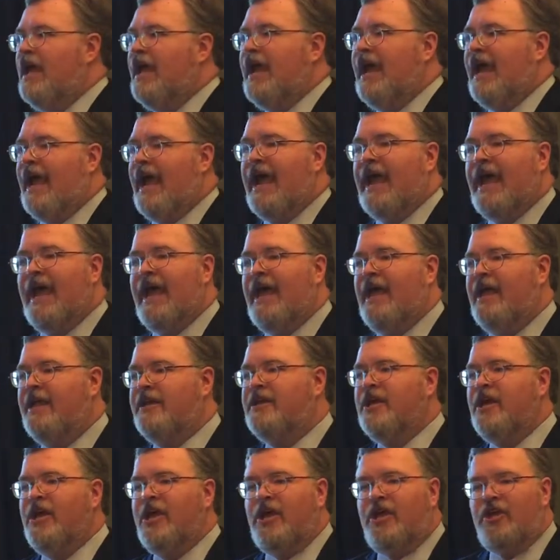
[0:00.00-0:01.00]

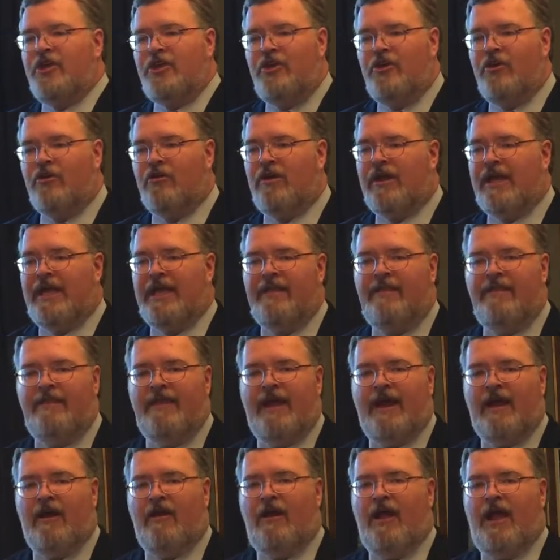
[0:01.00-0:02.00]
And you're in
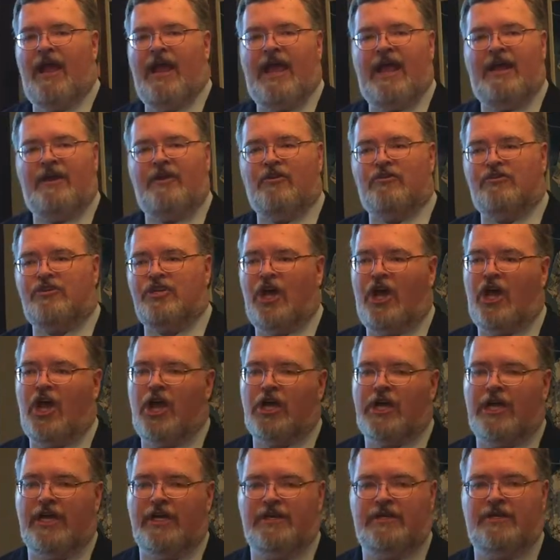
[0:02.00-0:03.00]
there and you're
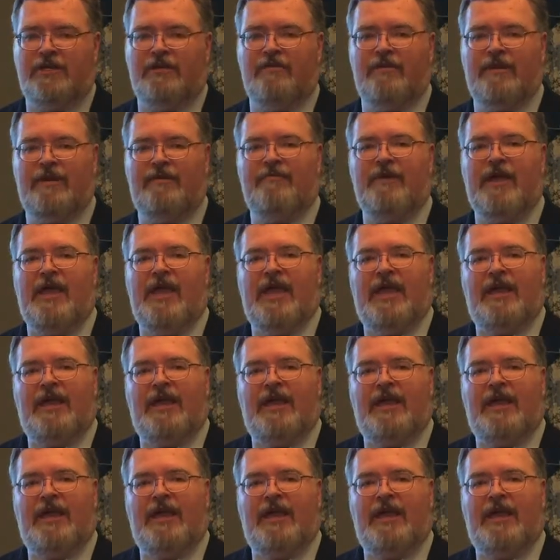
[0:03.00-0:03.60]
talking to him